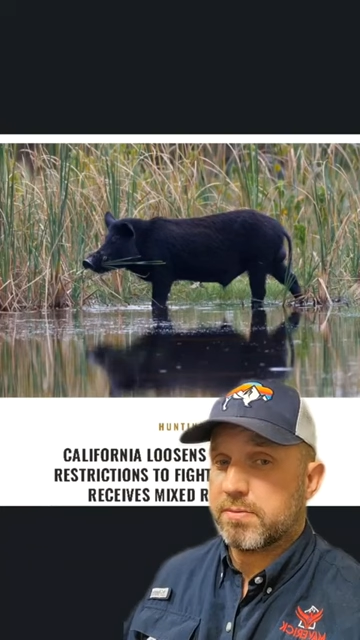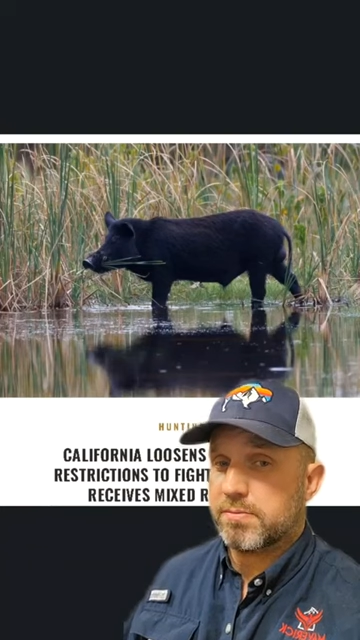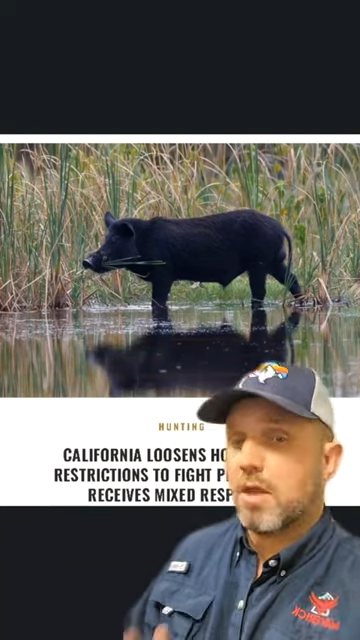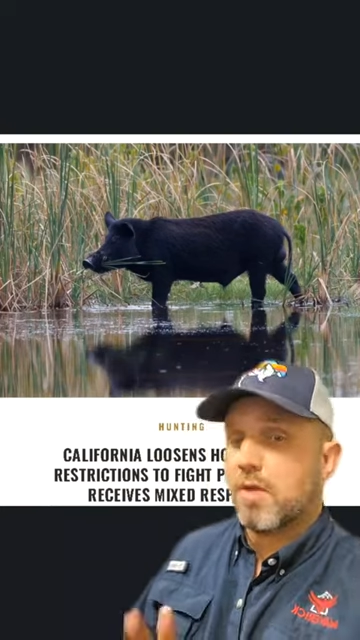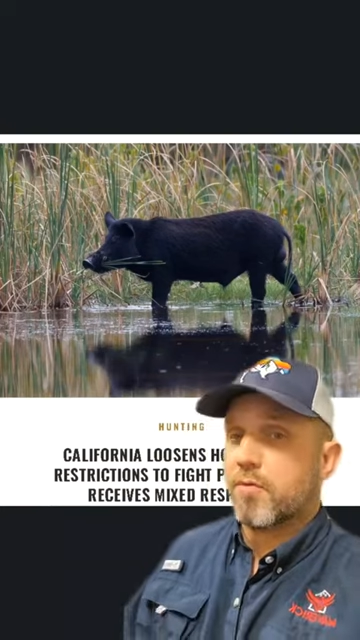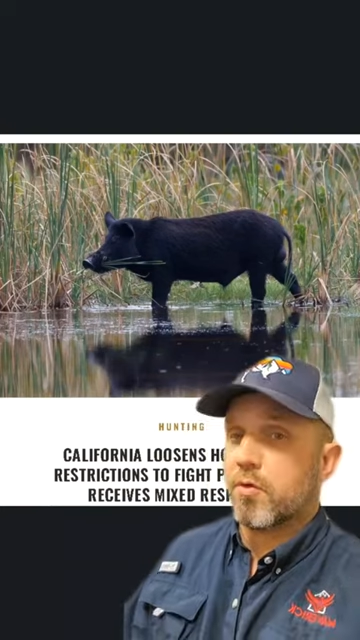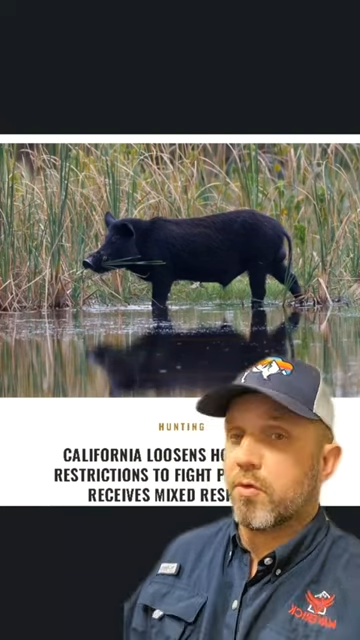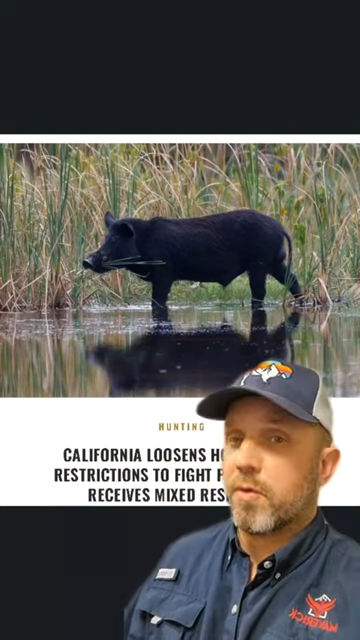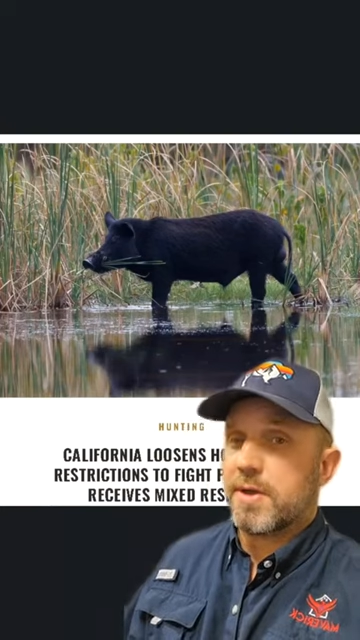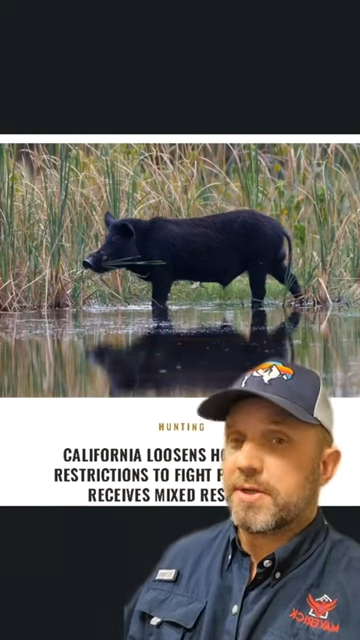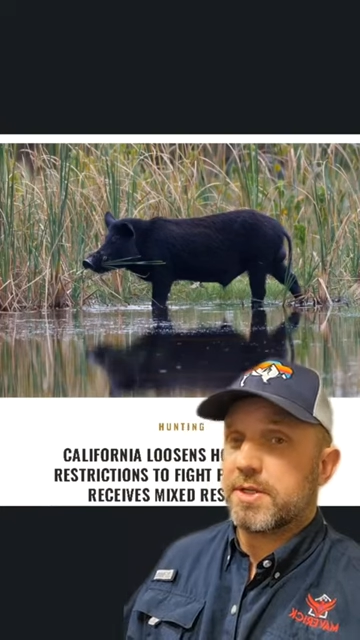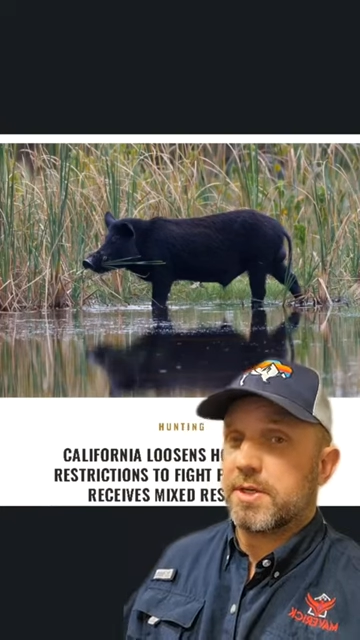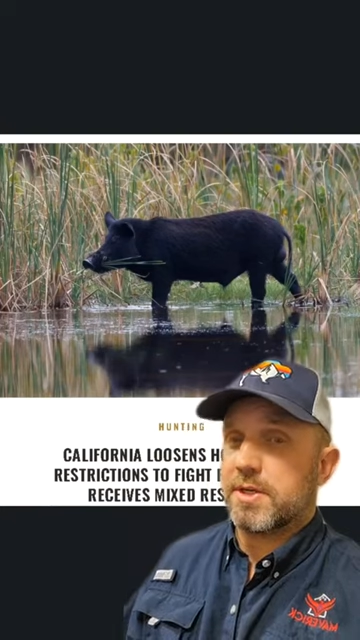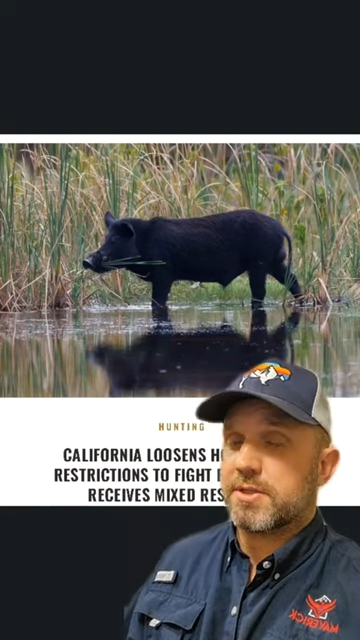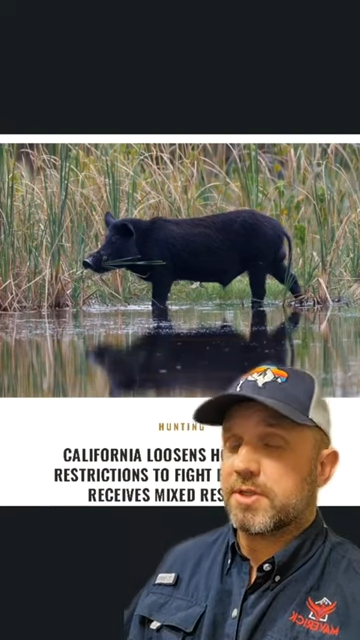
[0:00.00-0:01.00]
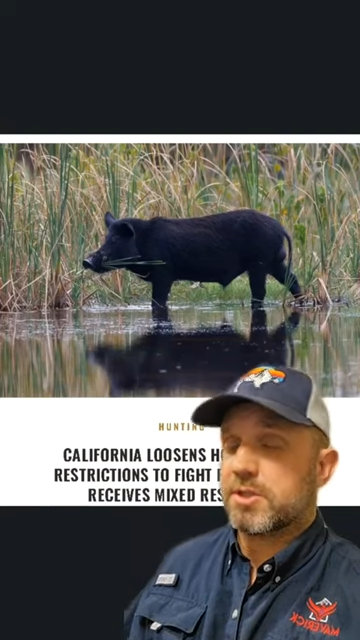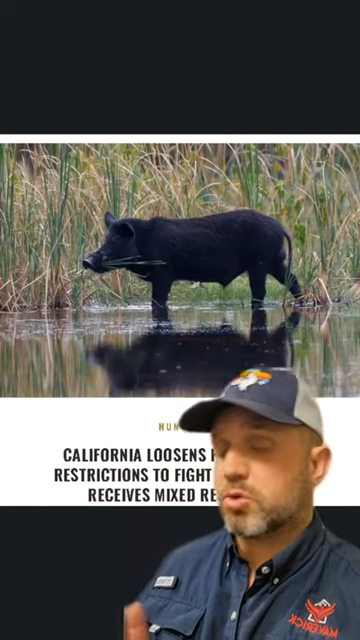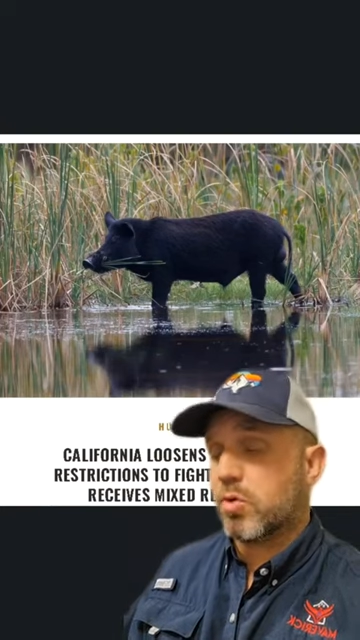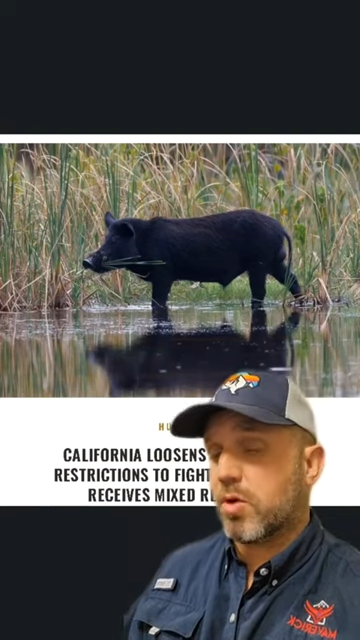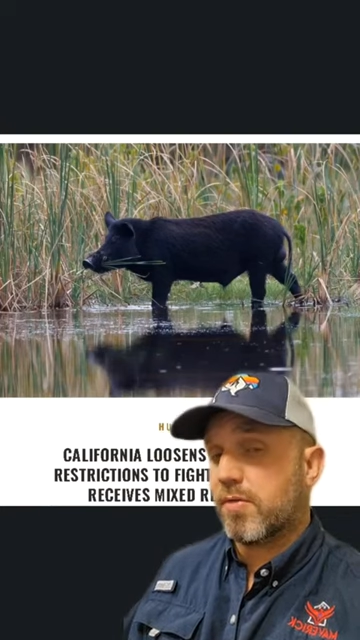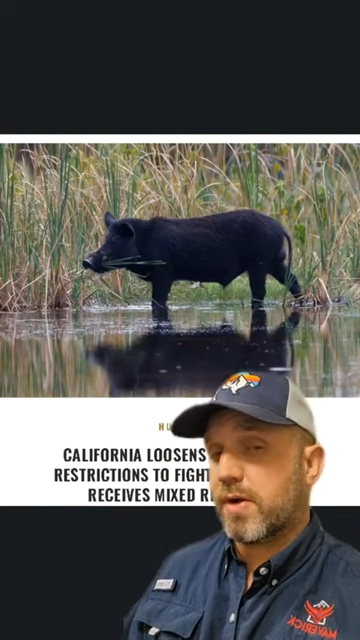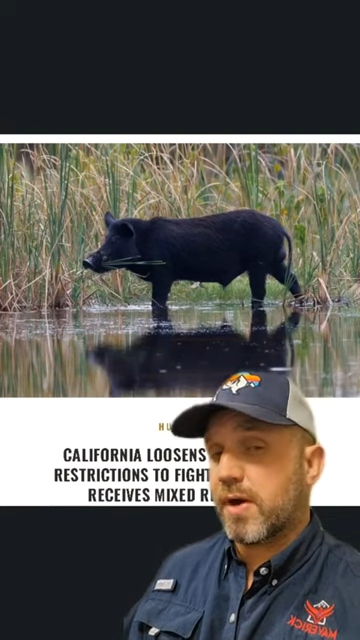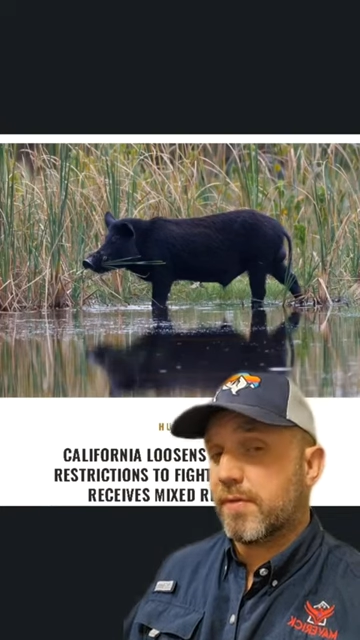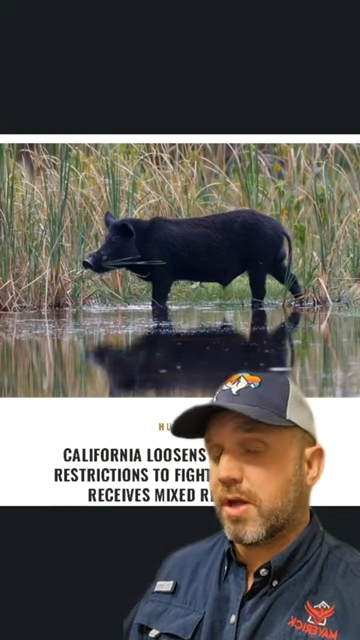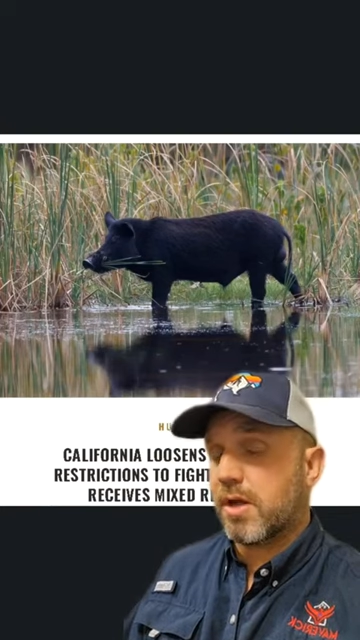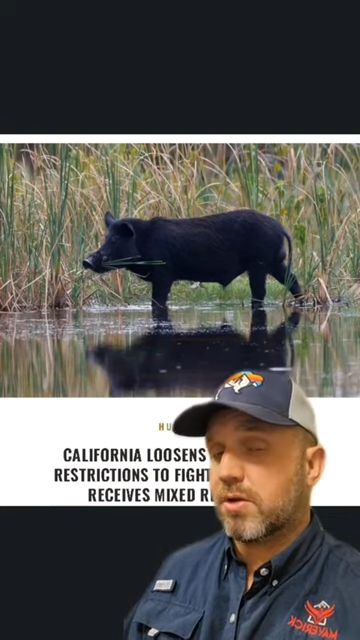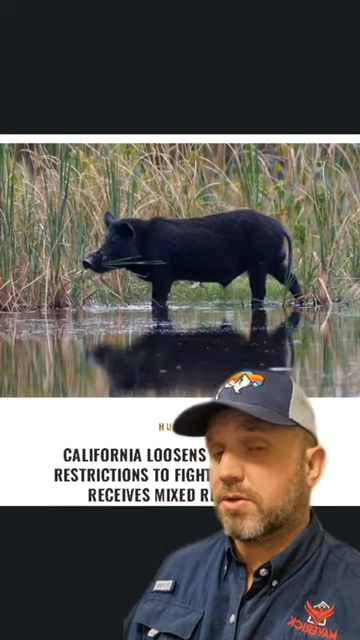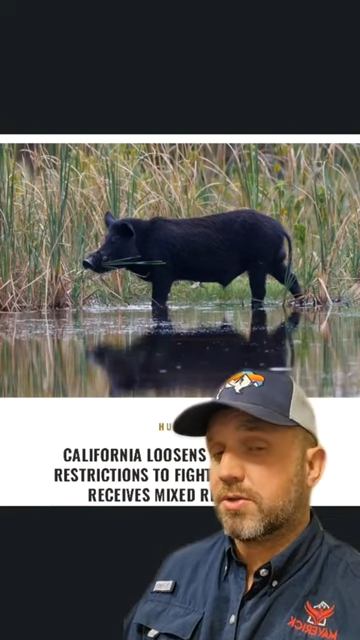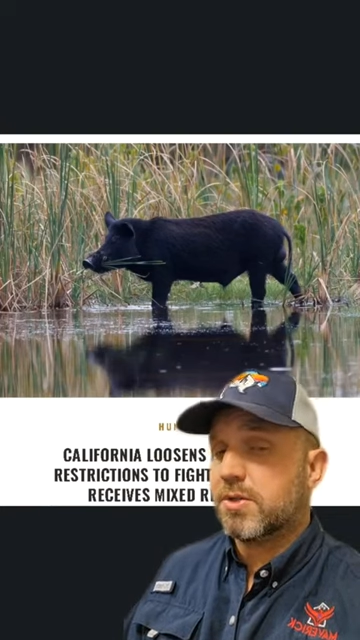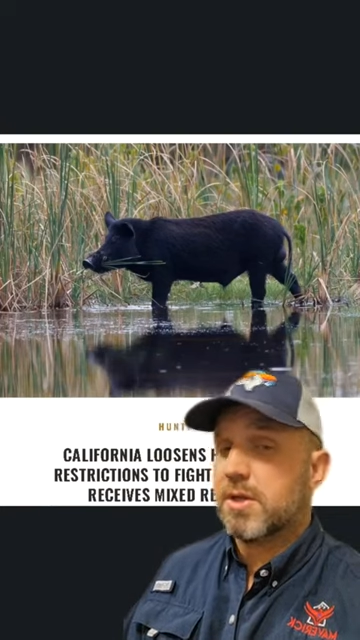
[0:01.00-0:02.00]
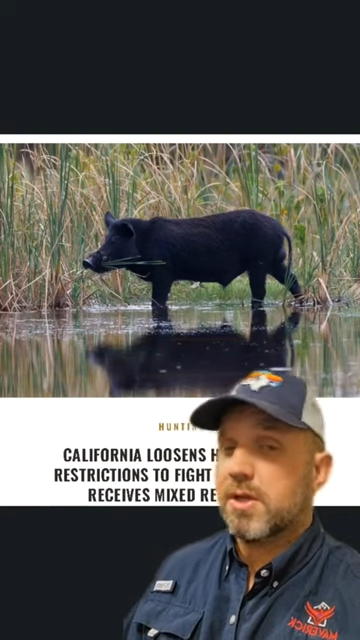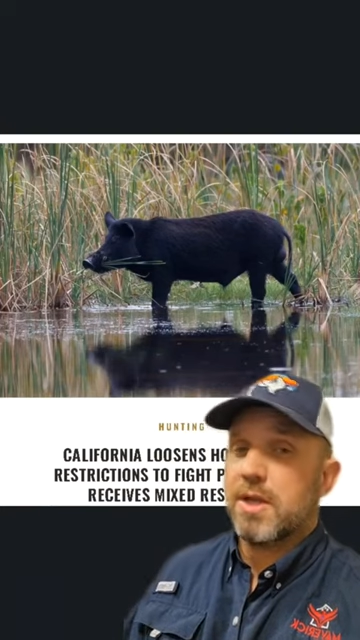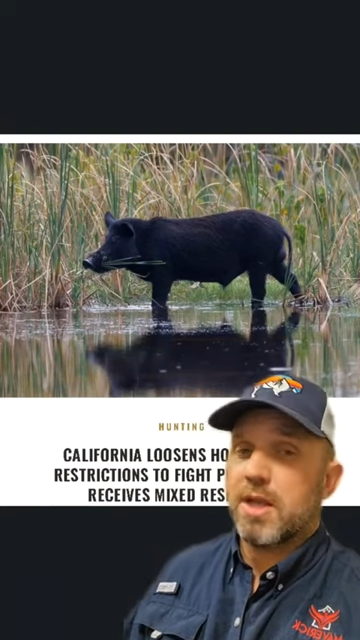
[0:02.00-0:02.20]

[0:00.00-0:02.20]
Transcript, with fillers: And for residents, it's twenty-five dollars,